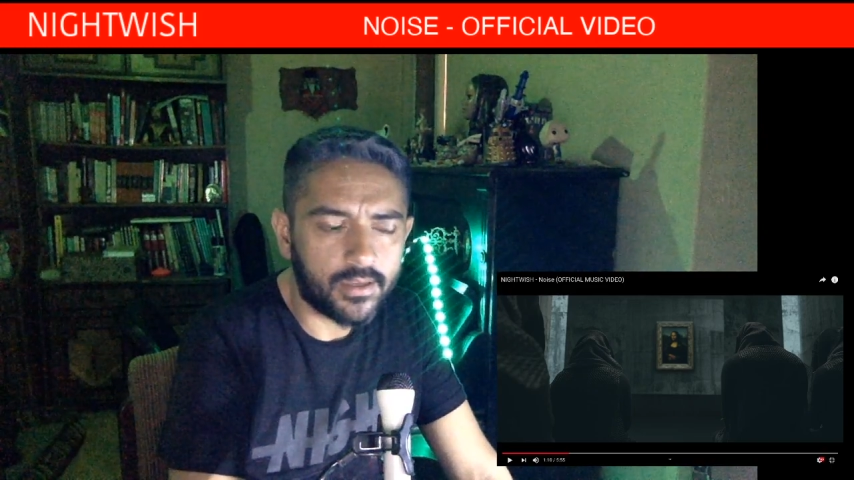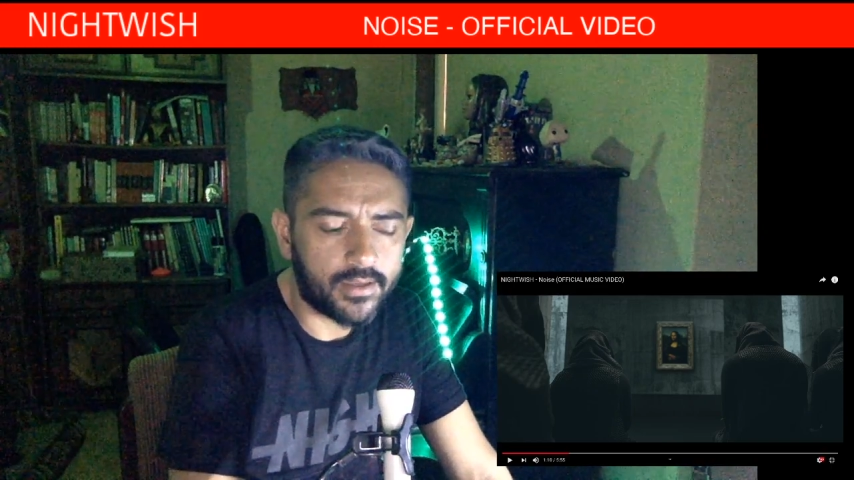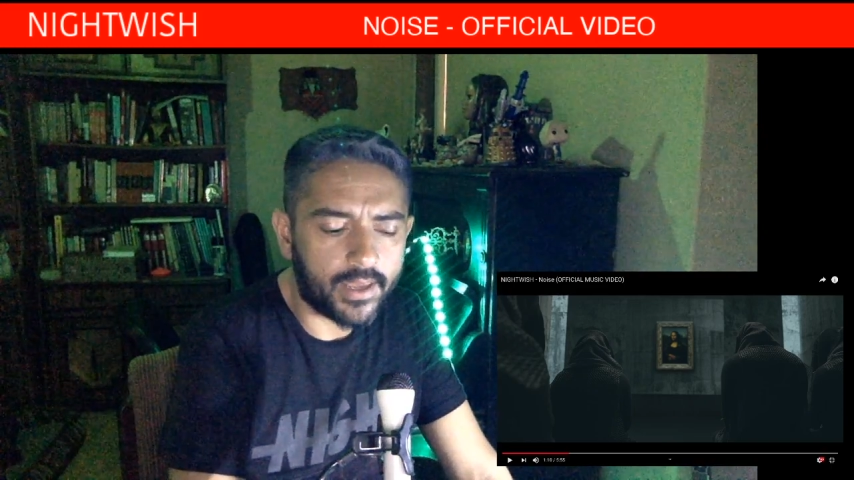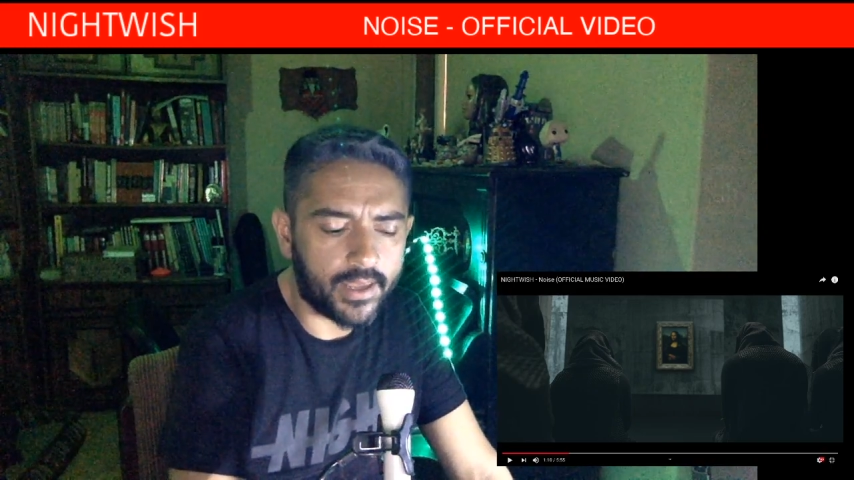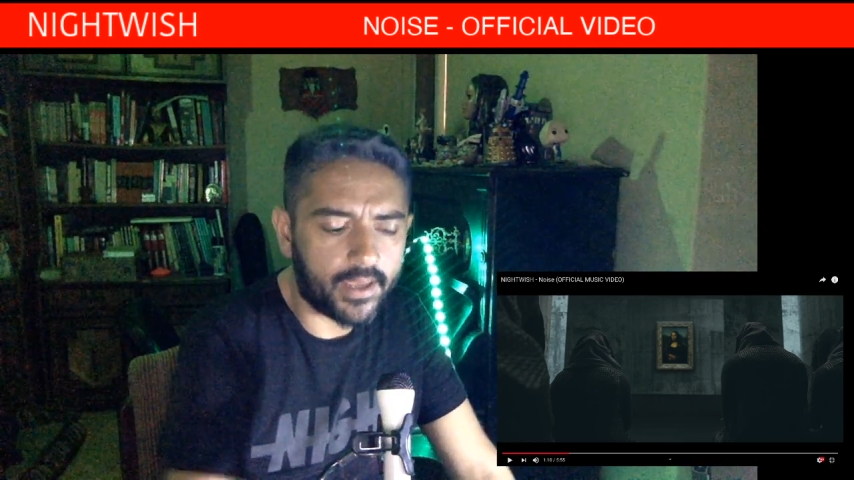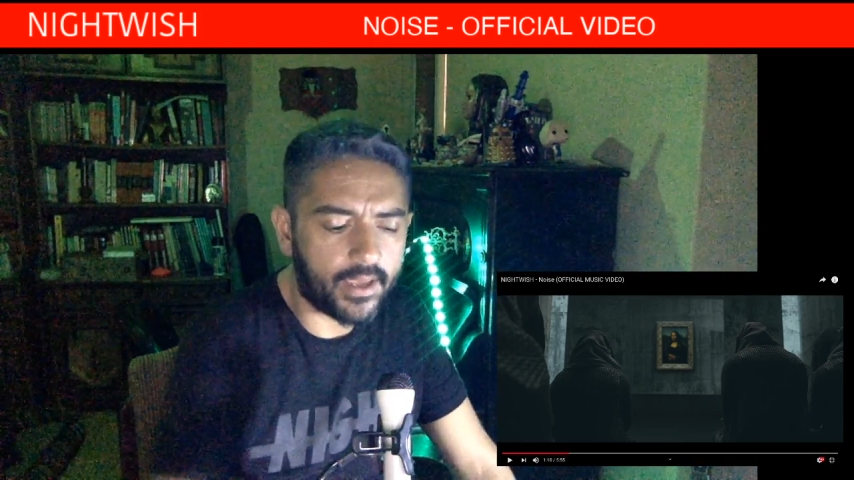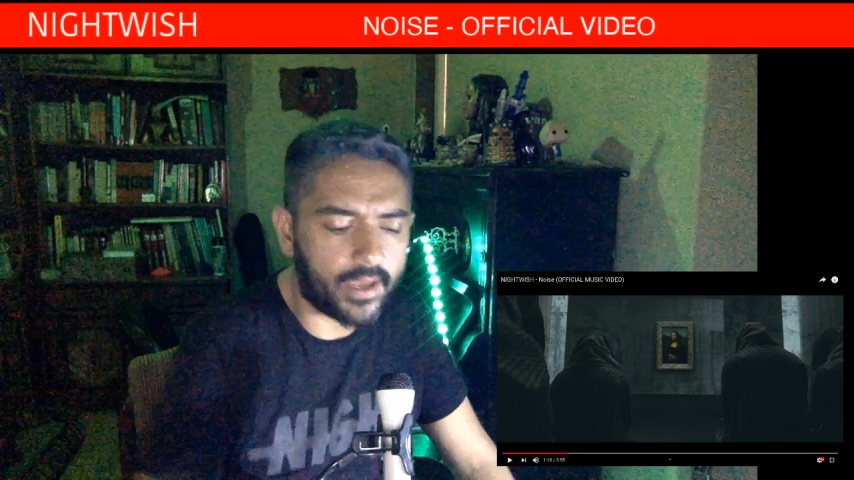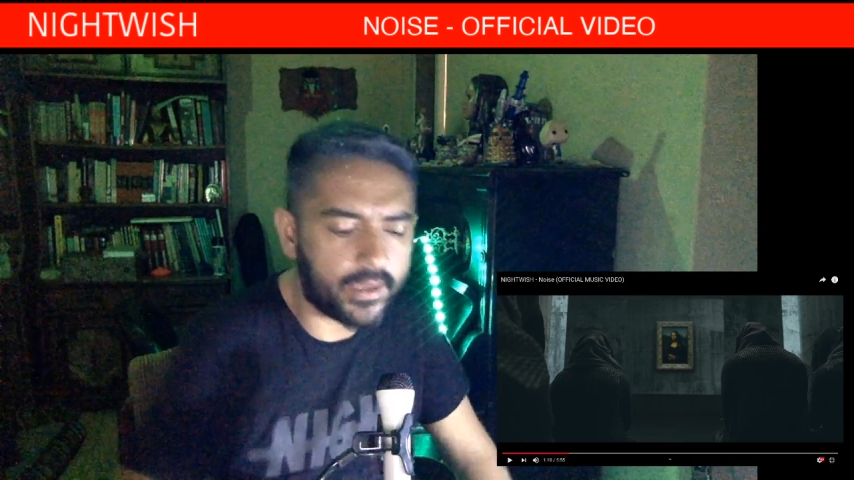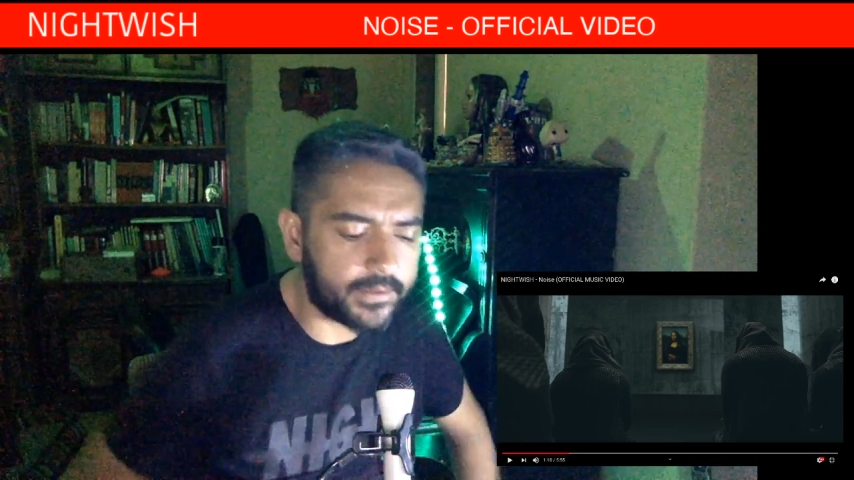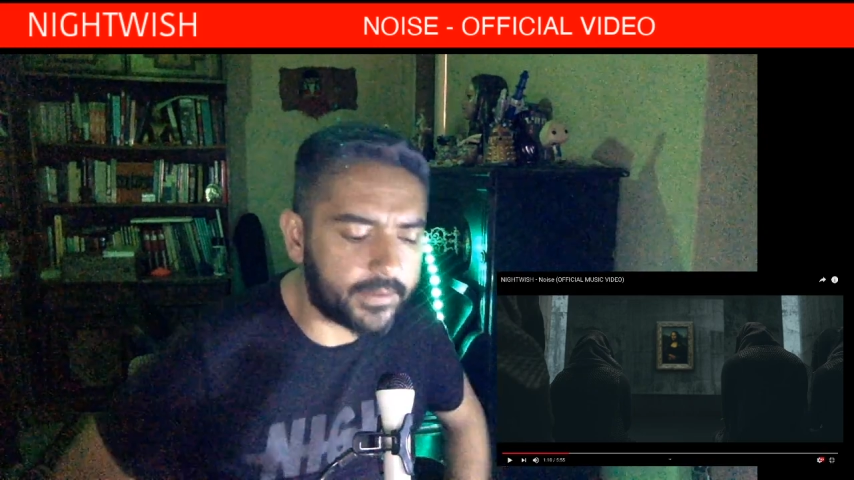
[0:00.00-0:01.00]
uh,
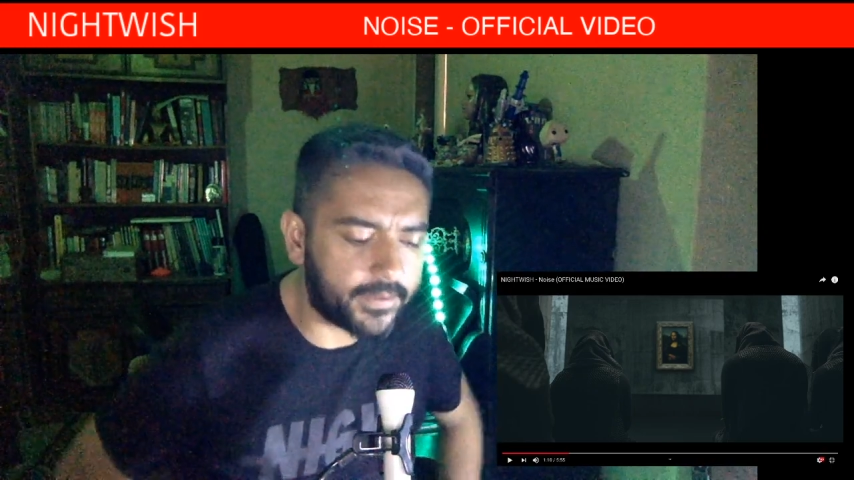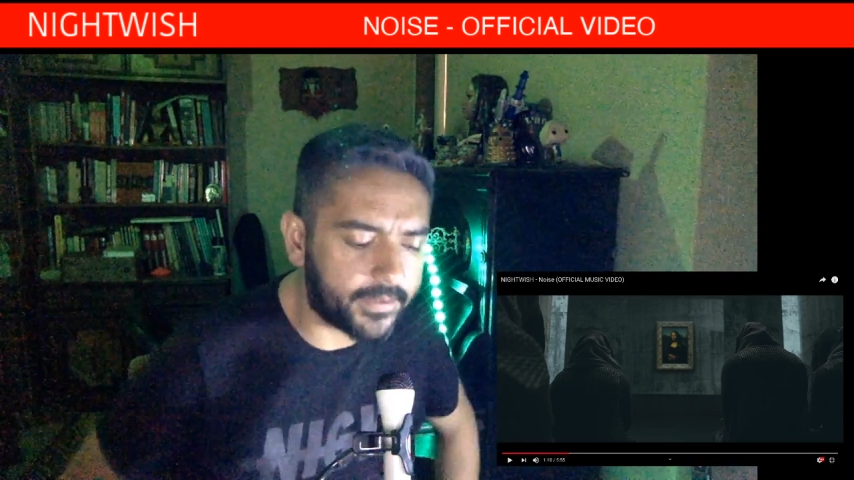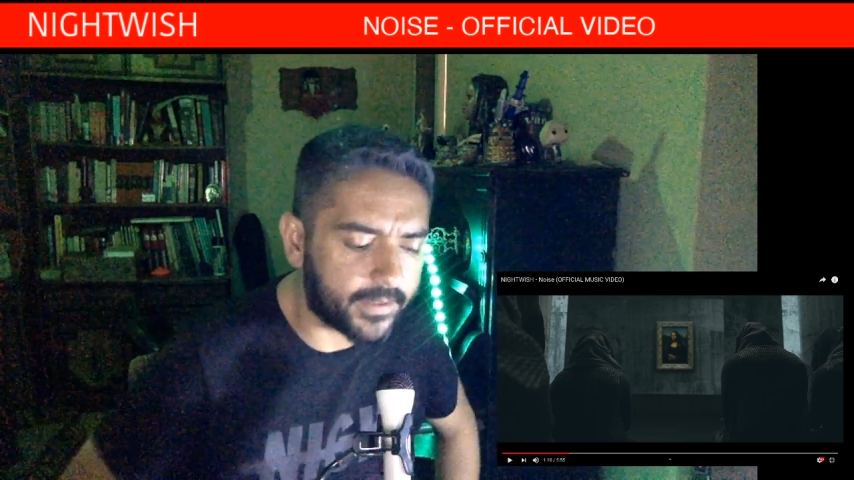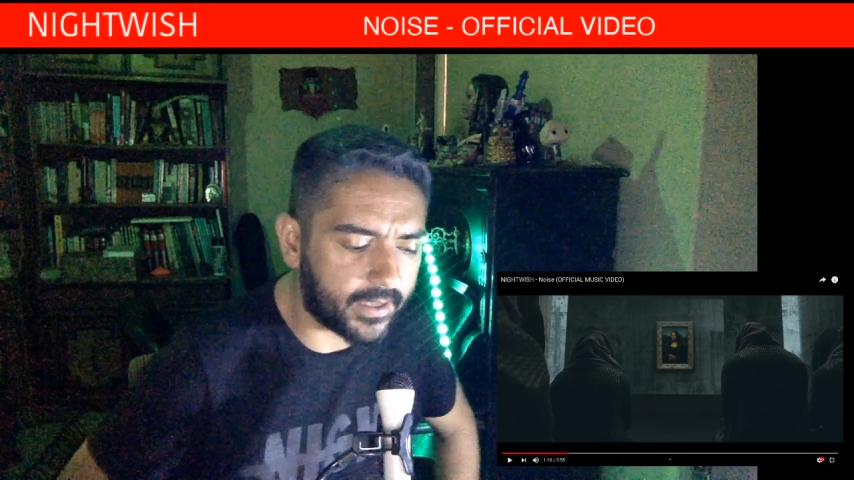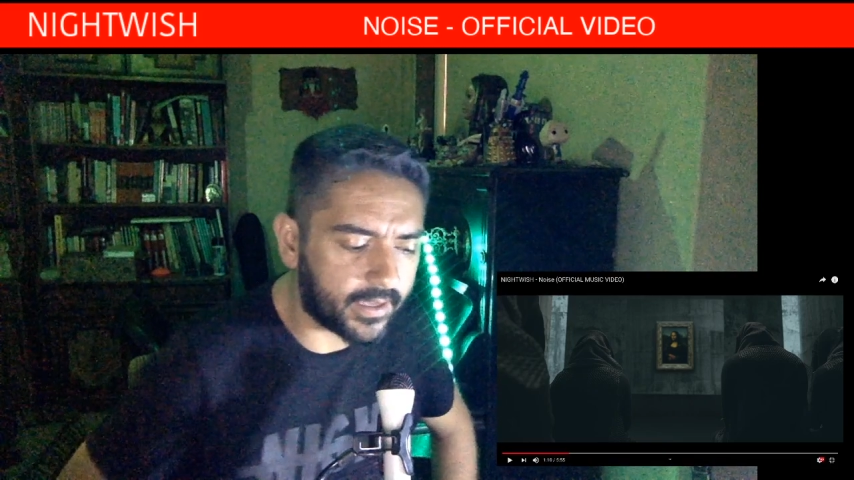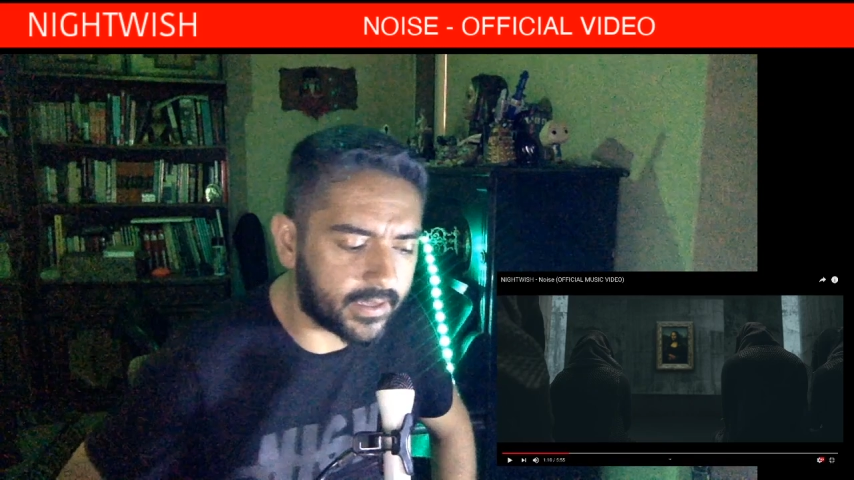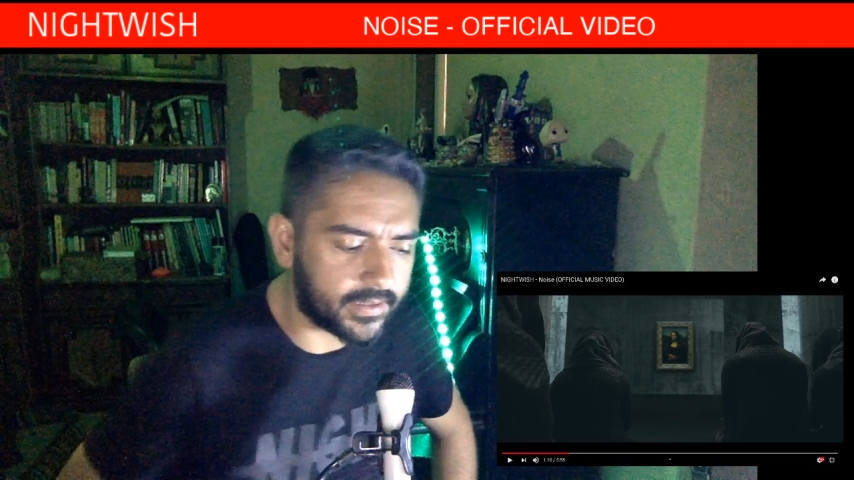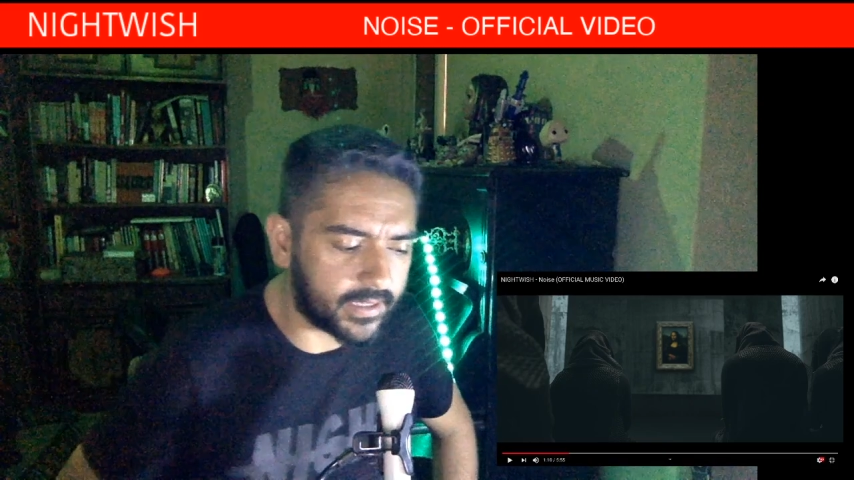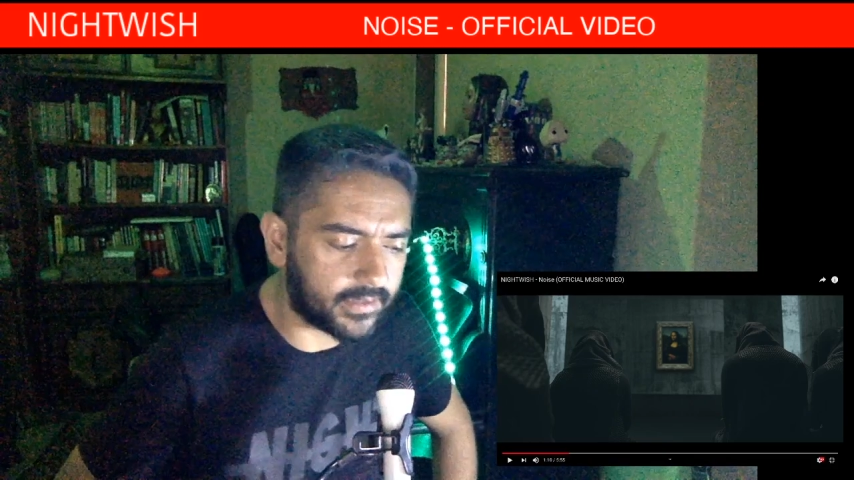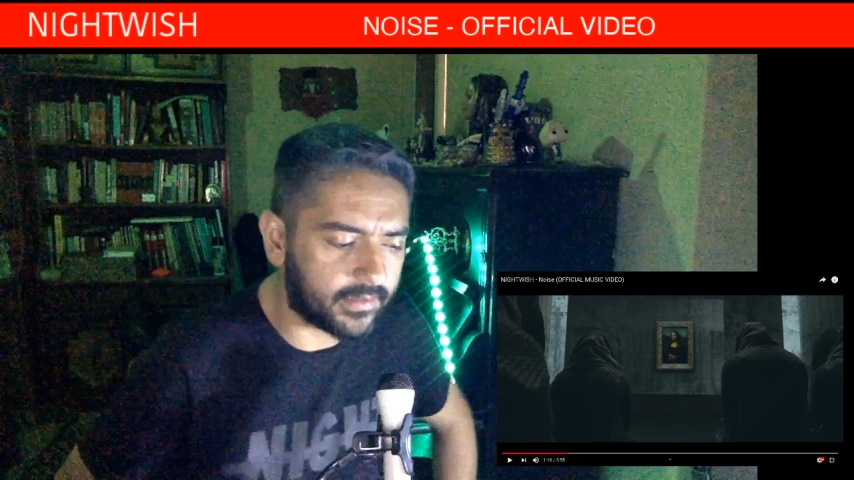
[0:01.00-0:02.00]
I do think
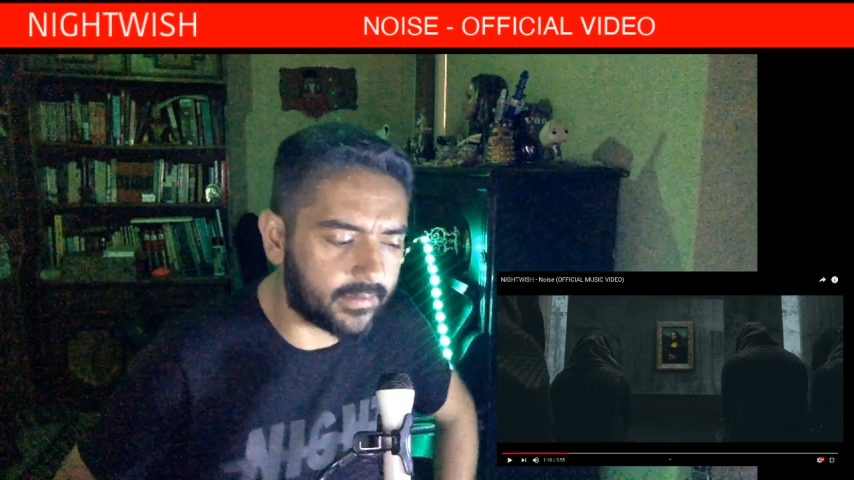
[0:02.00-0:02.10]
that